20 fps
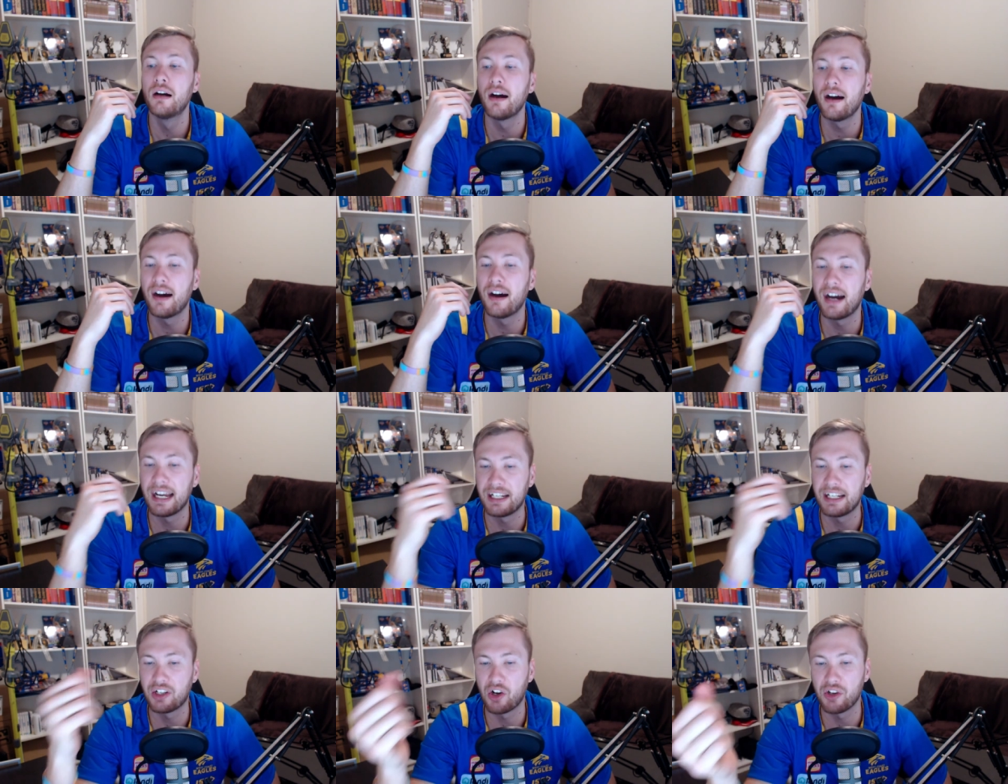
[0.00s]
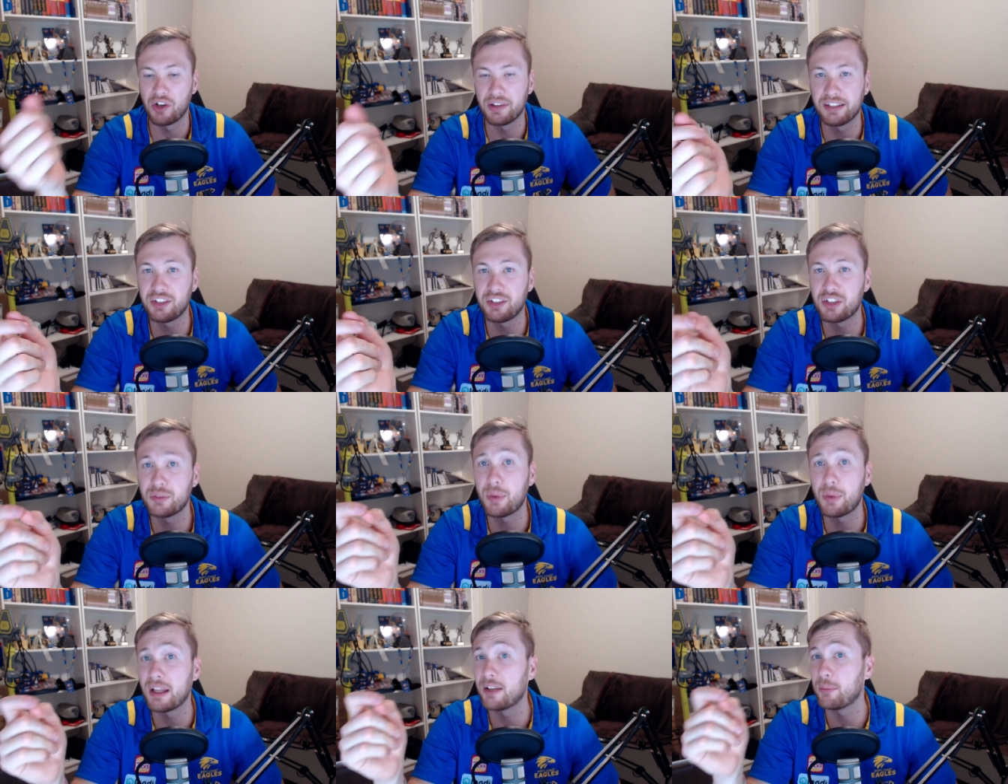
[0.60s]
I know this
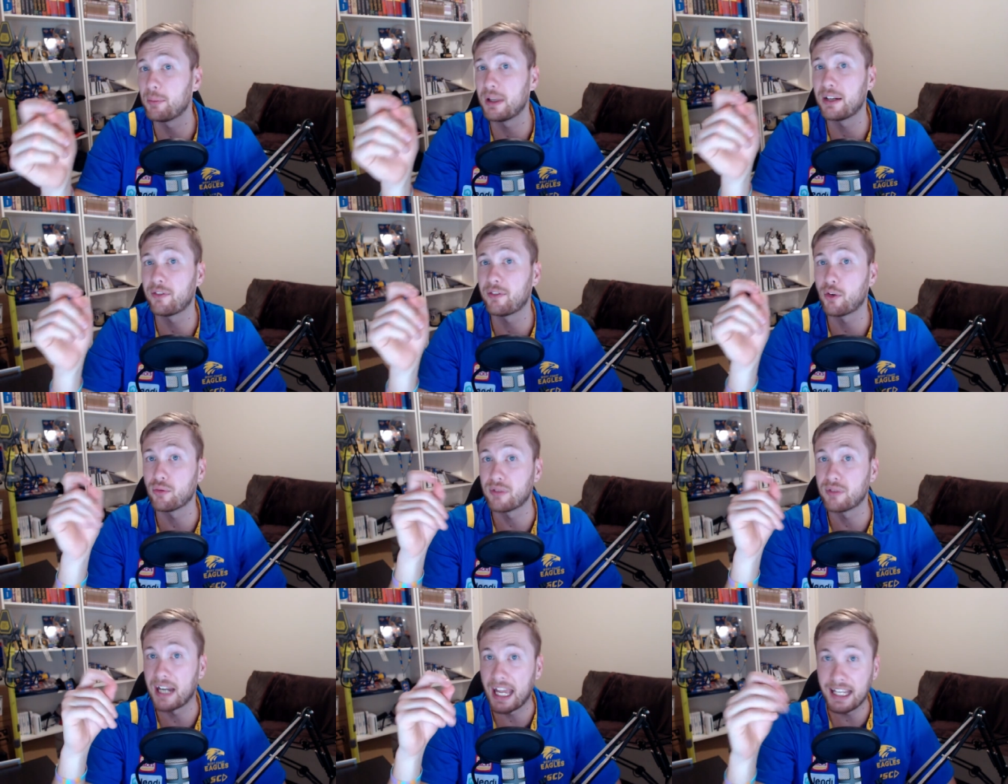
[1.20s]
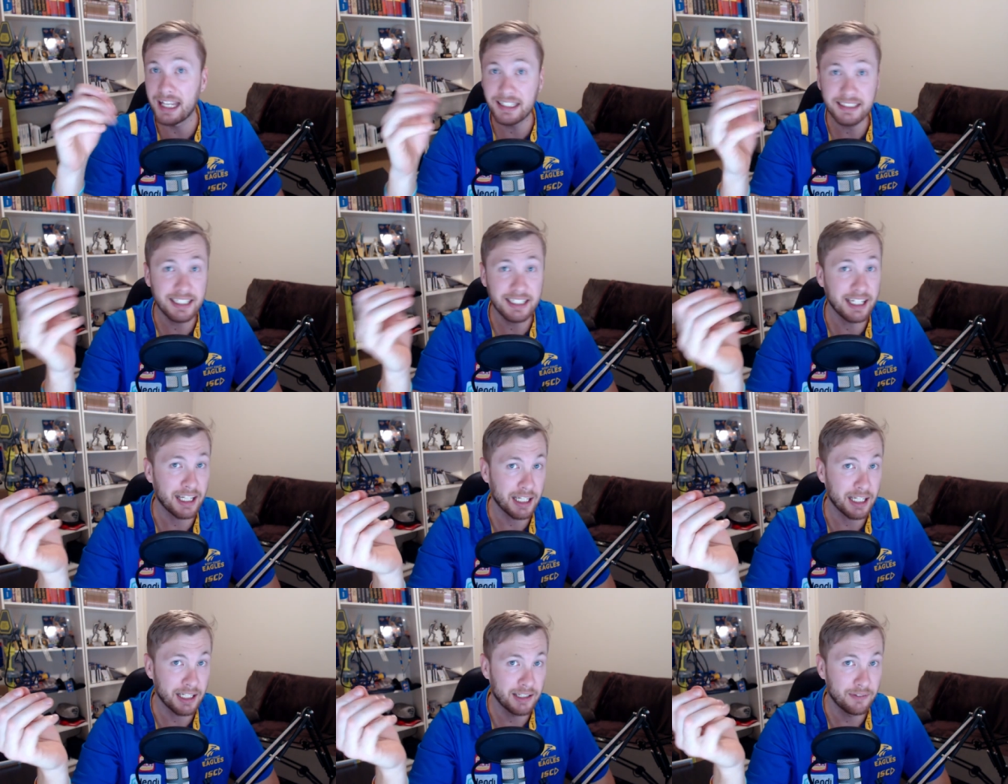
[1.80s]
has been a bit of a
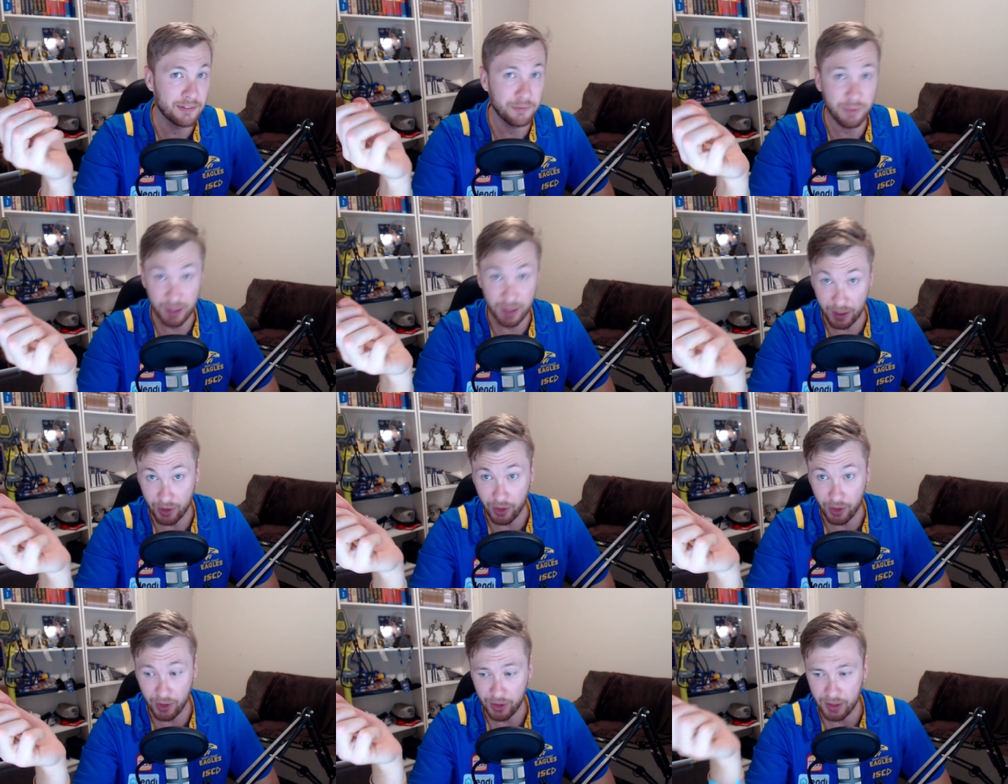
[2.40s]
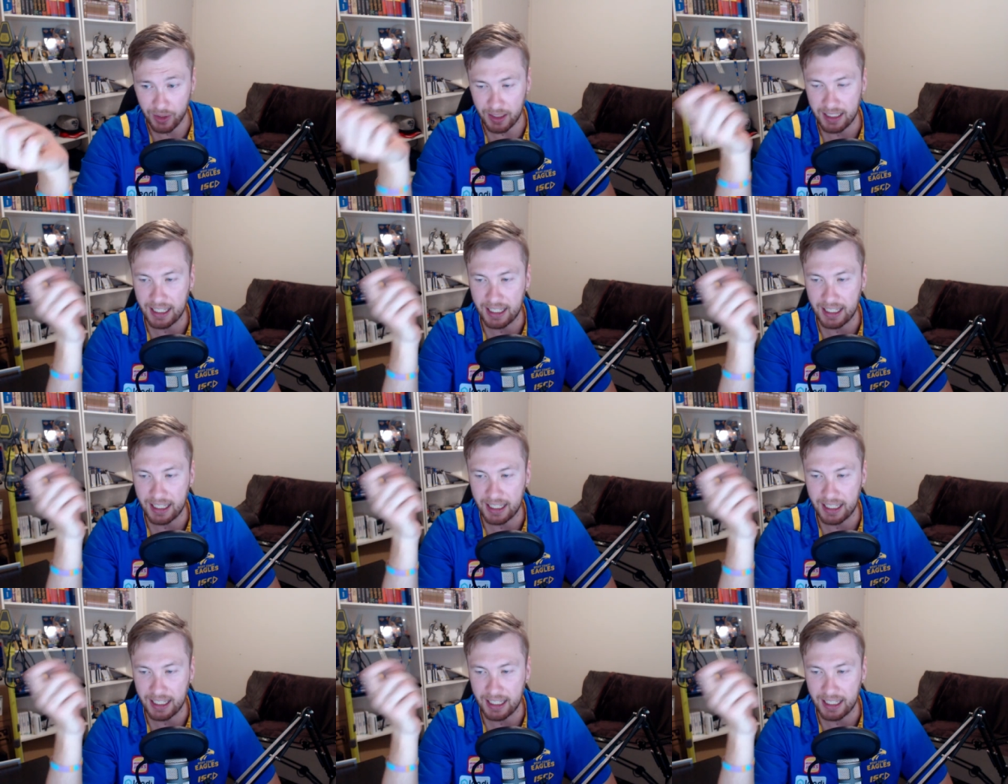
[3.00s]
ranting video,